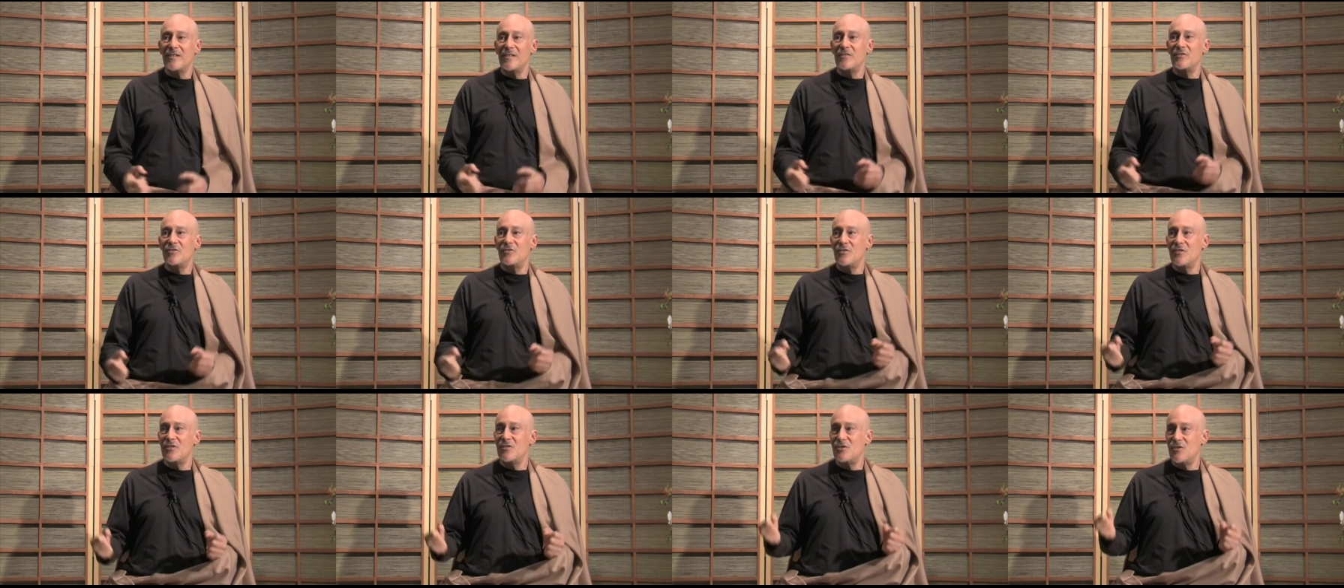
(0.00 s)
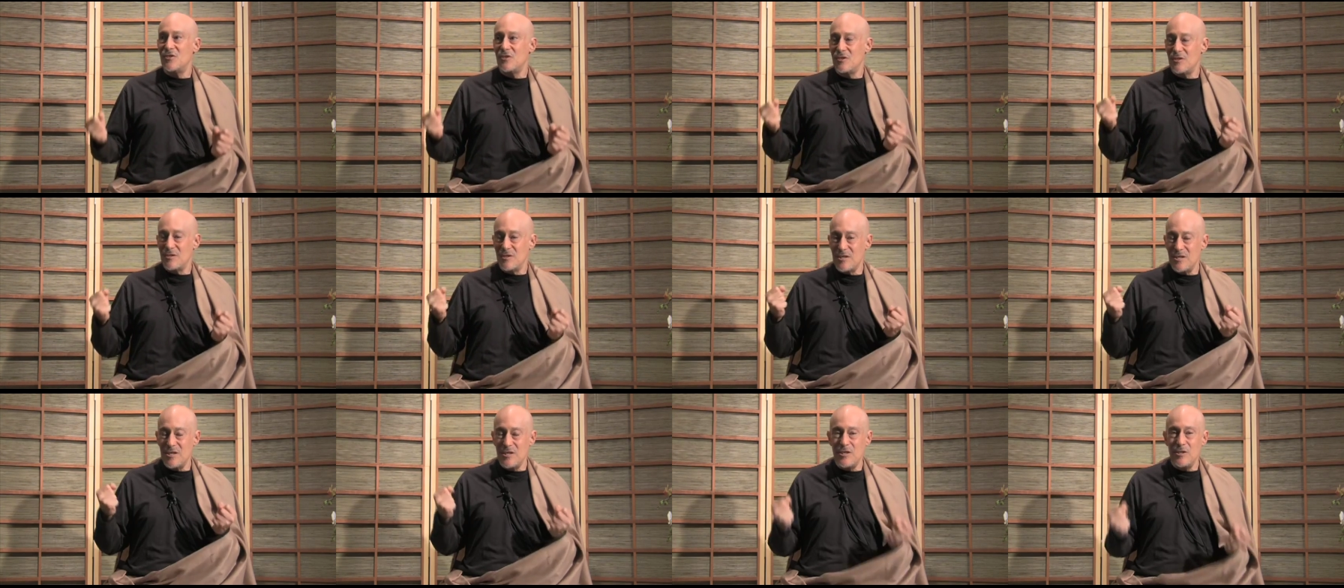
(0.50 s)
it's this
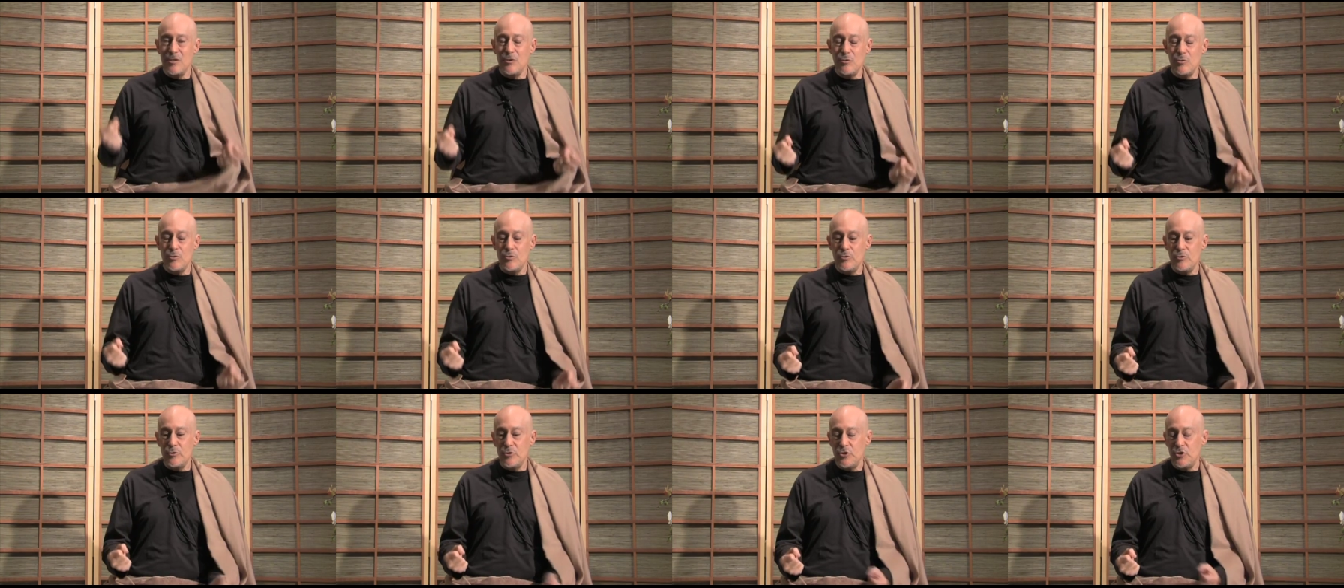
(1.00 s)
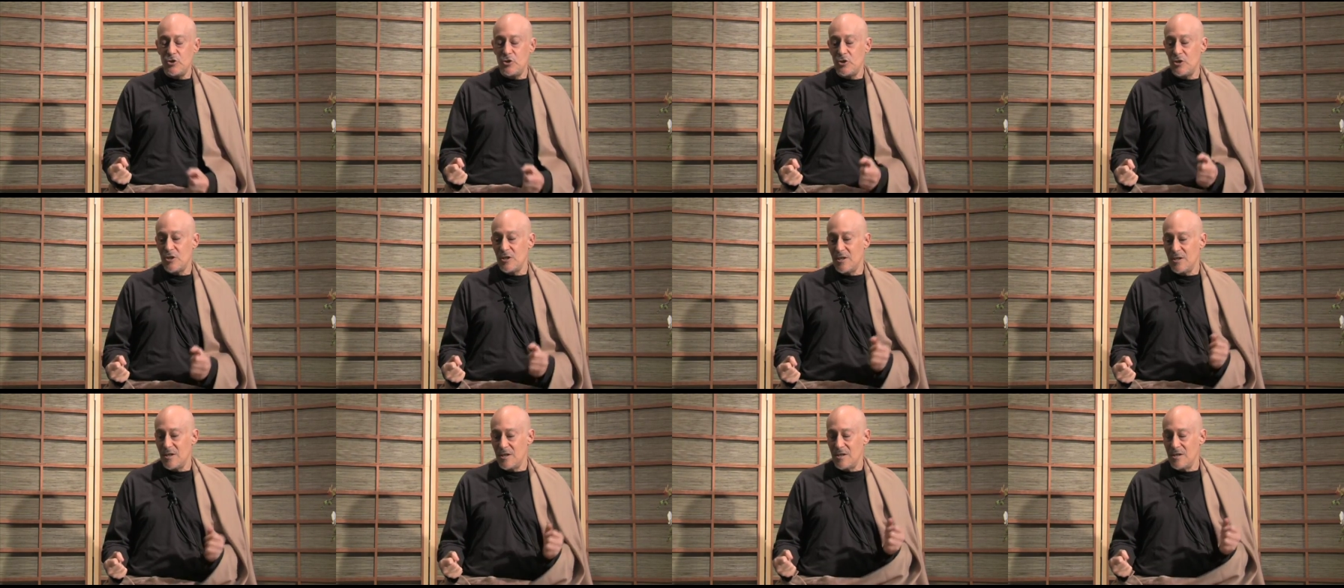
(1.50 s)
huge